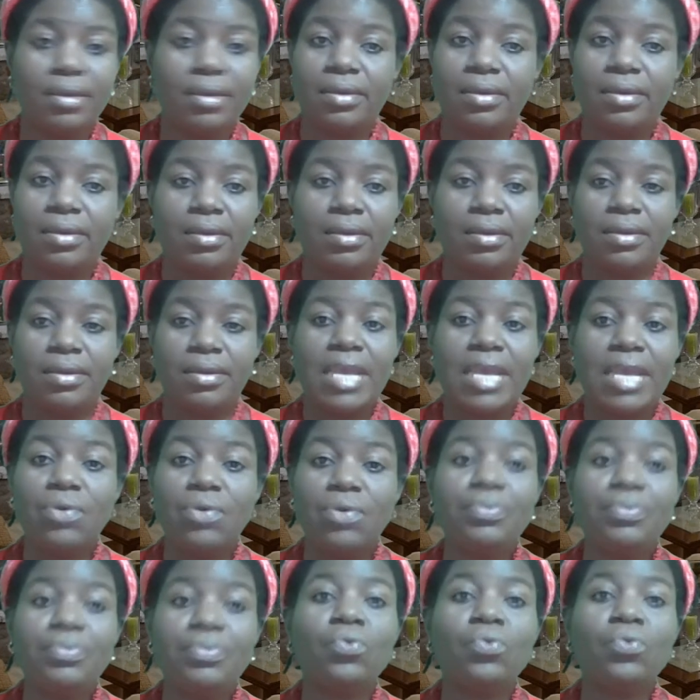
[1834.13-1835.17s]
There won't be
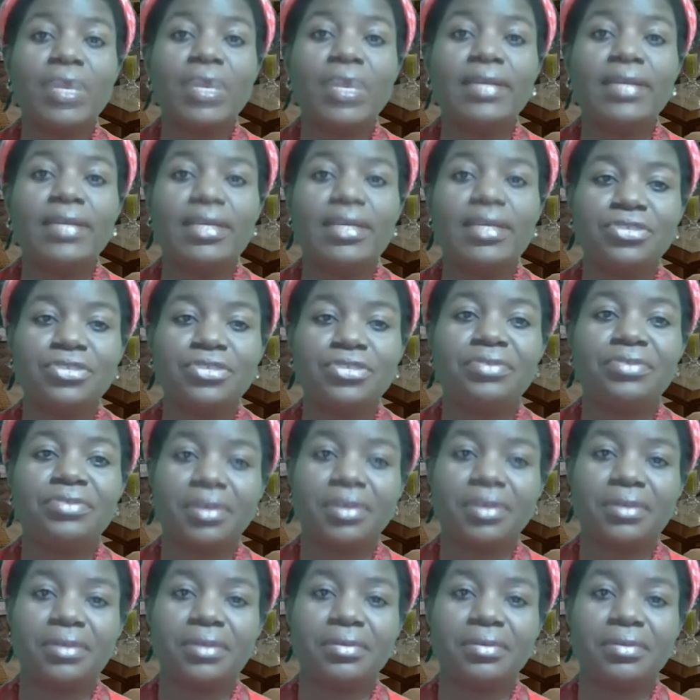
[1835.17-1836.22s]
war in Nigeria,
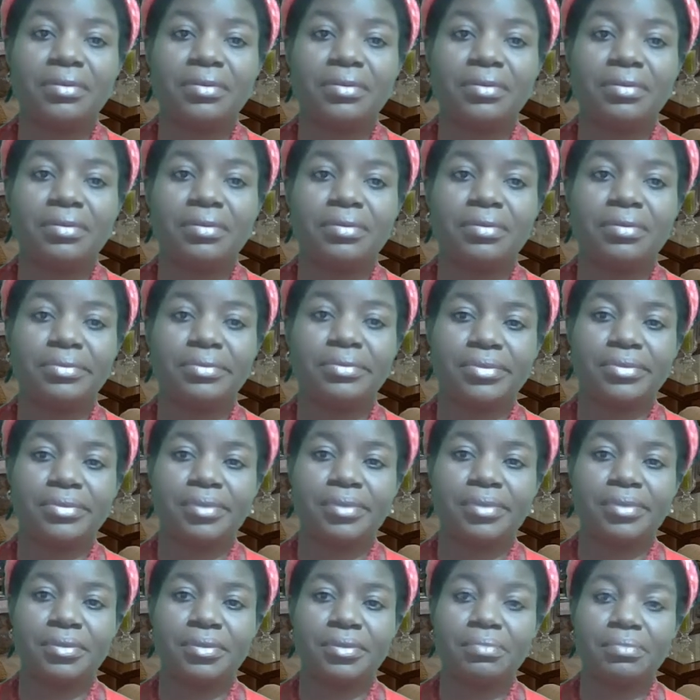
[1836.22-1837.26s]

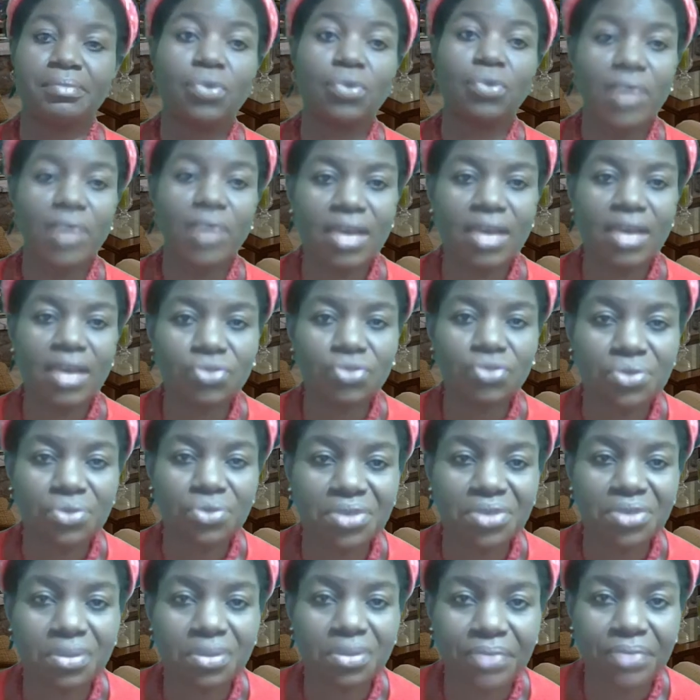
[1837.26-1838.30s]
but we have to do
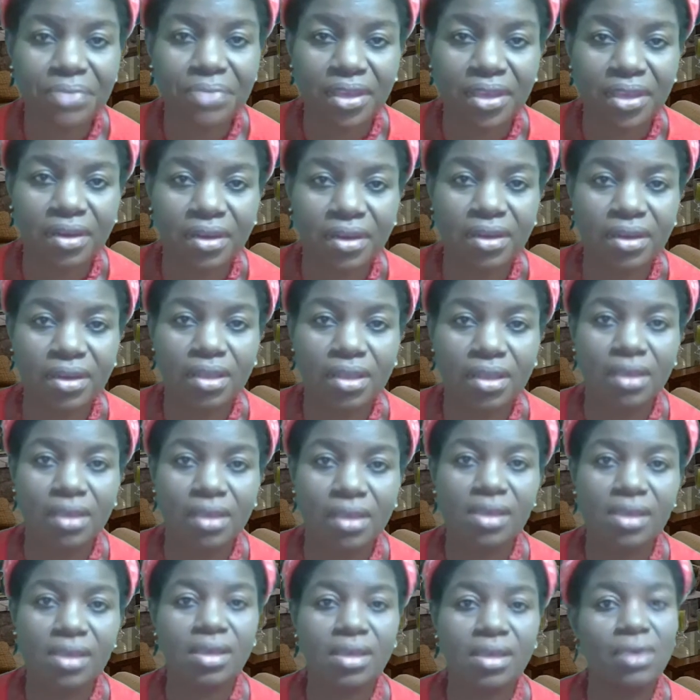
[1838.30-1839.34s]
something.
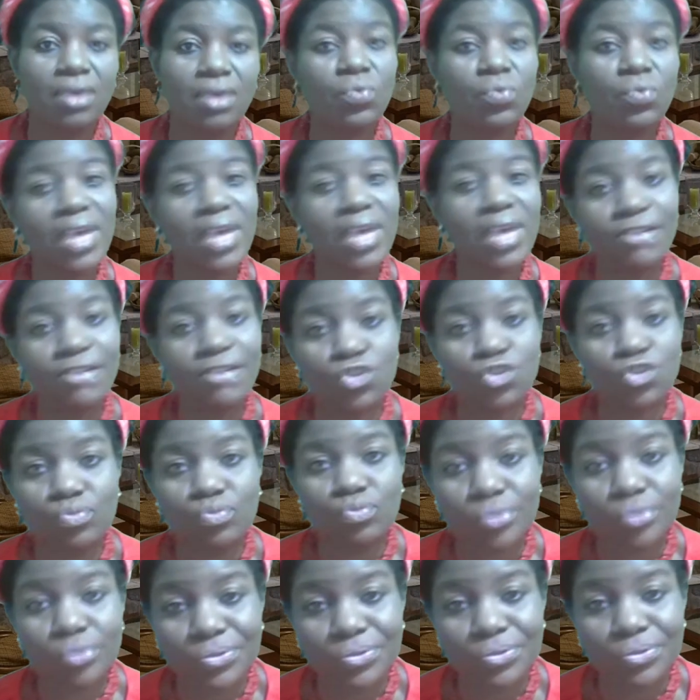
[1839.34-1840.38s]
We have to
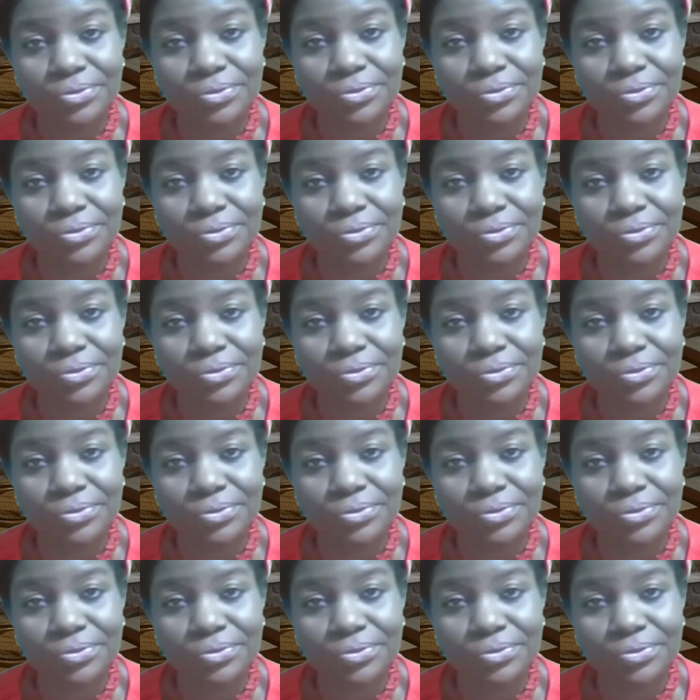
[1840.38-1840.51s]
move.